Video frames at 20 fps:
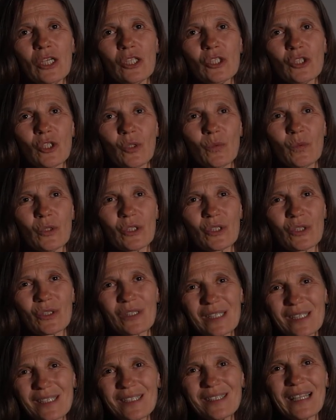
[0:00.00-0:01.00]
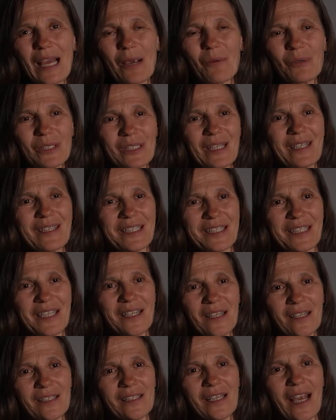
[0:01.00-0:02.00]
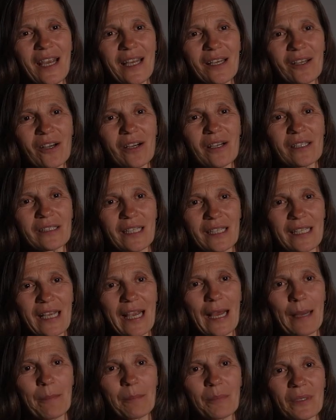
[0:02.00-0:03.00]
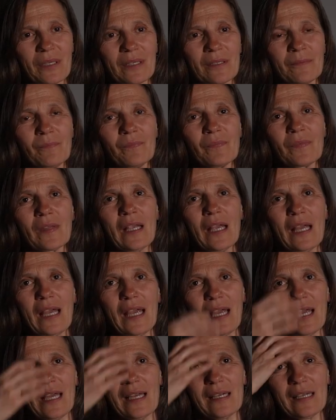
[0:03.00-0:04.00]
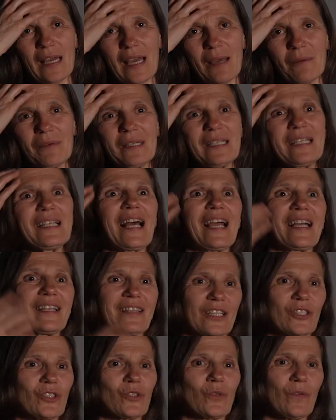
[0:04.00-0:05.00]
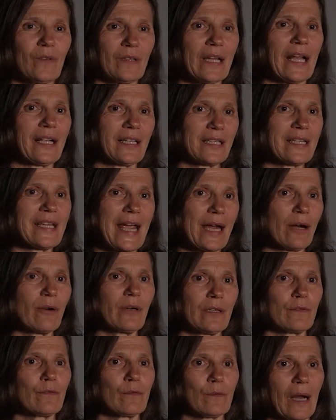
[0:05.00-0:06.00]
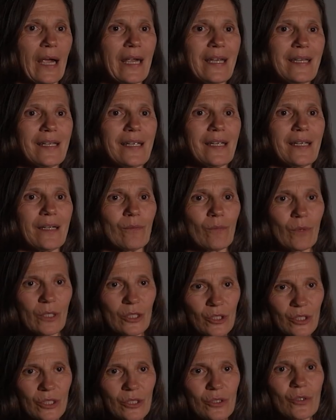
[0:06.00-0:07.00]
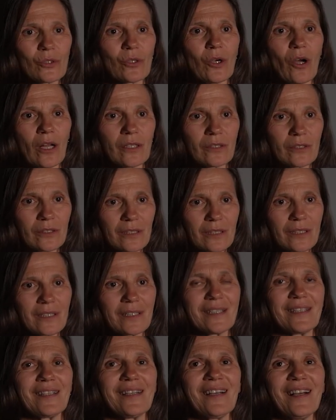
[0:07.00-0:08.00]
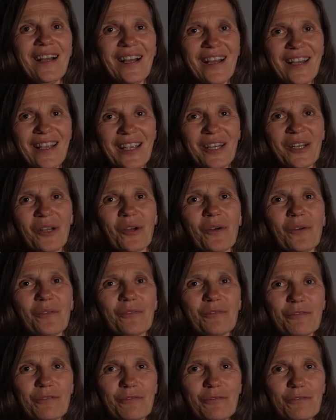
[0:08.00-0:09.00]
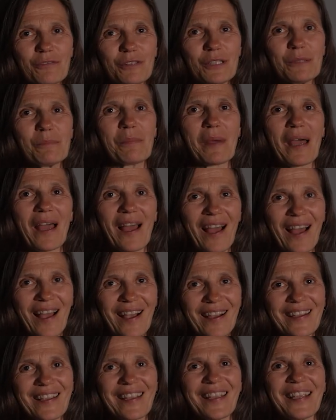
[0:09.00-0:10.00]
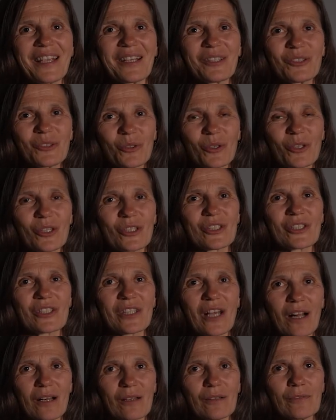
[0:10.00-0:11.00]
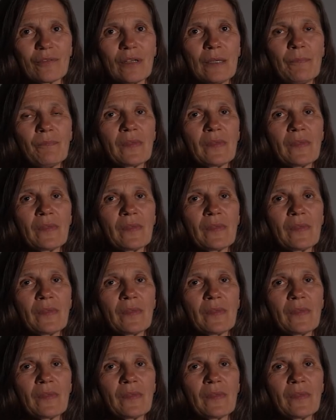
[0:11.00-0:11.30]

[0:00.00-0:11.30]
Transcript: So it was, I would say, this inner dialogue that happened, and I really like that. So like a narrative writing where she's constantly, feedbacking to herself.